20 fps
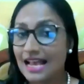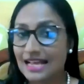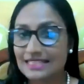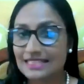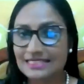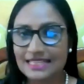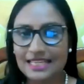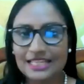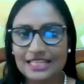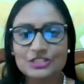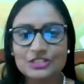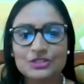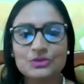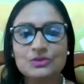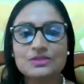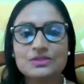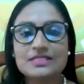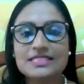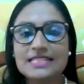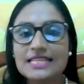as
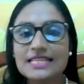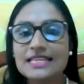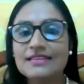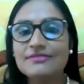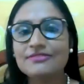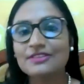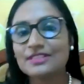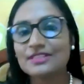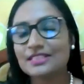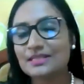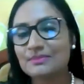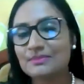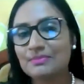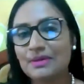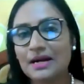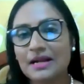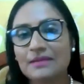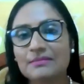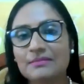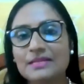HOD for the
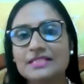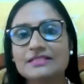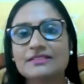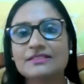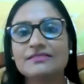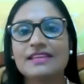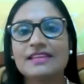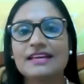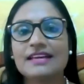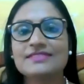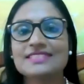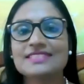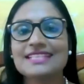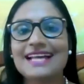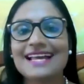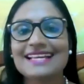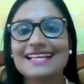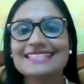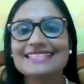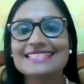Department of Life
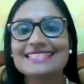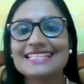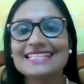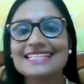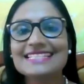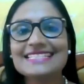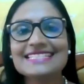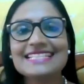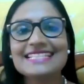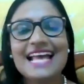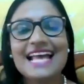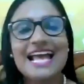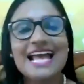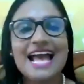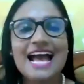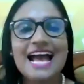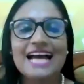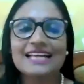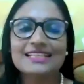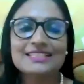Sciences
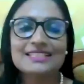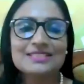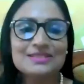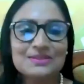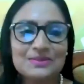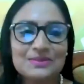and